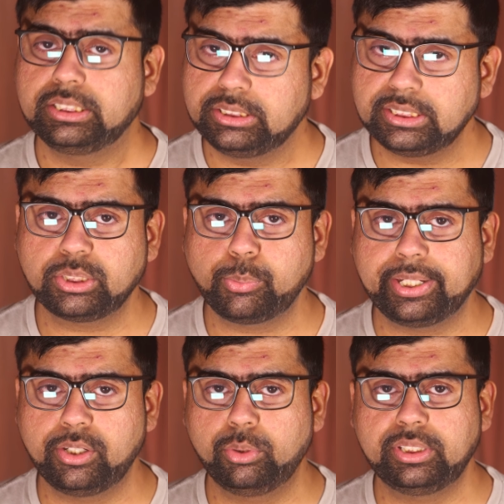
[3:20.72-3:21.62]
Just a
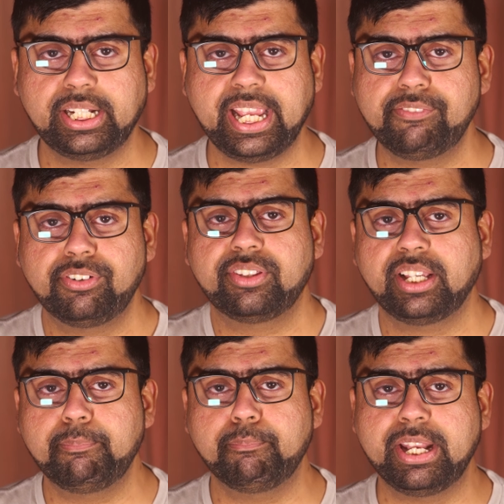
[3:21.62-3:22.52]
quick note that
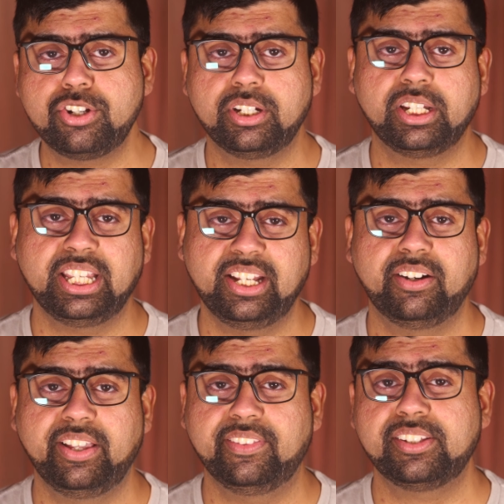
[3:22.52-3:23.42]
everything I mention
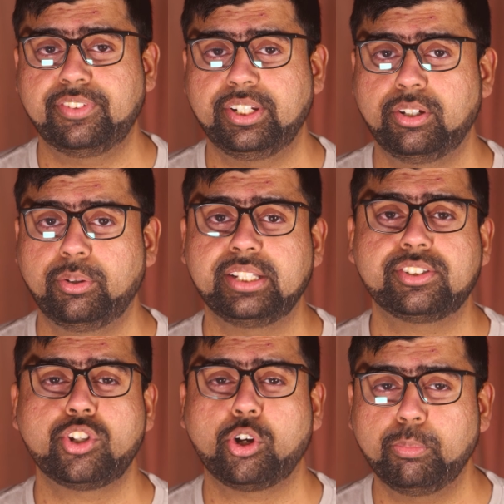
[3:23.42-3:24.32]
here in this video
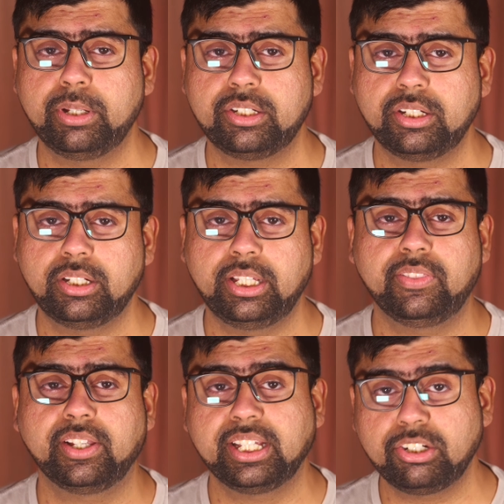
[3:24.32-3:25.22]
is documented
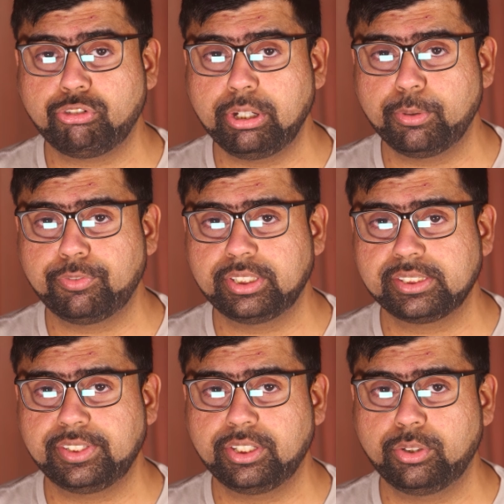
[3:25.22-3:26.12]
in the Git repo for
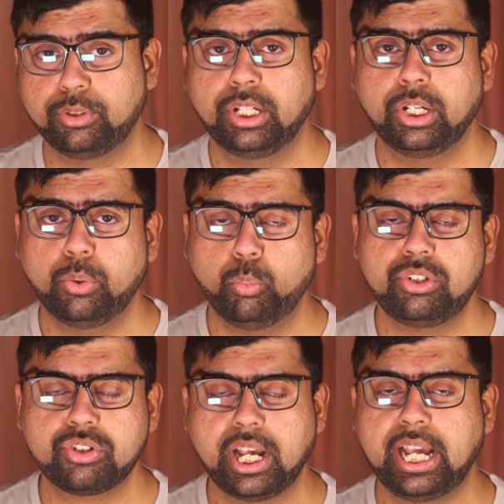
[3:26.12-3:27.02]
this video,
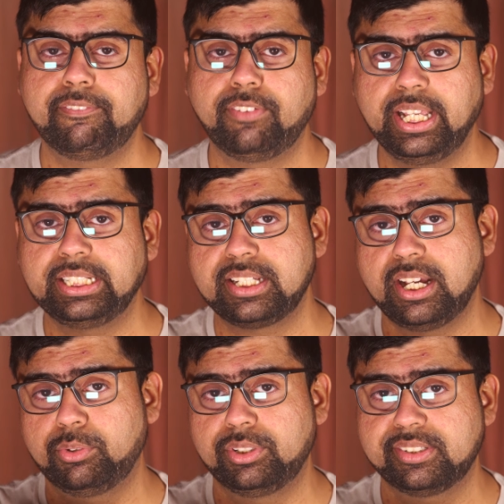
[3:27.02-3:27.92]
which I have linked
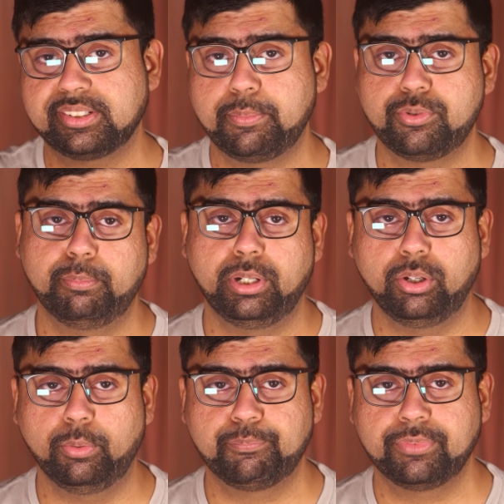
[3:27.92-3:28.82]
down in the description
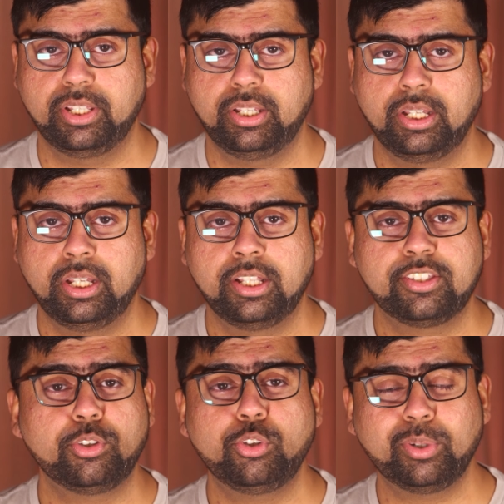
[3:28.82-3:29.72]
below.
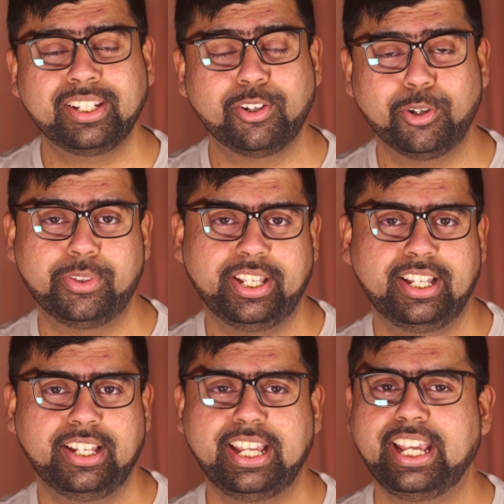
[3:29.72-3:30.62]
So you can go
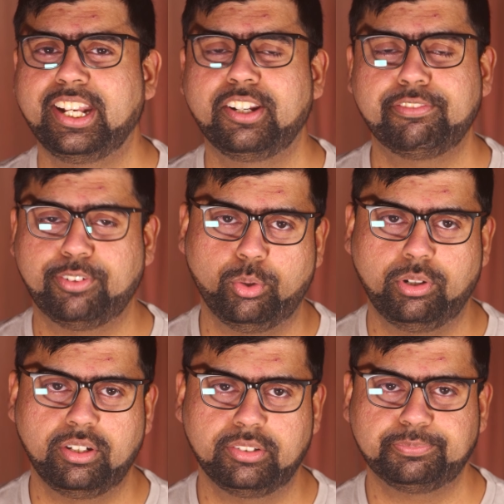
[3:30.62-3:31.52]
there and follow
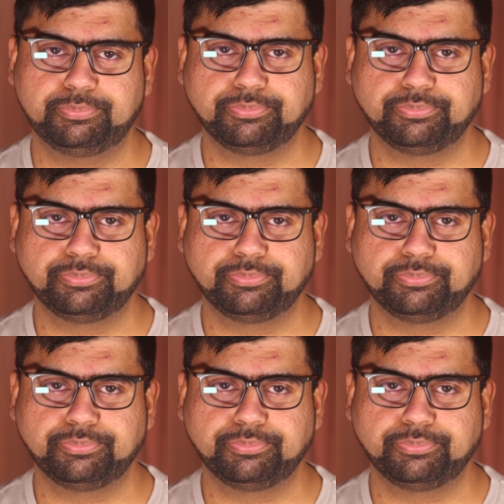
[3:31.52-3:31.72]
along.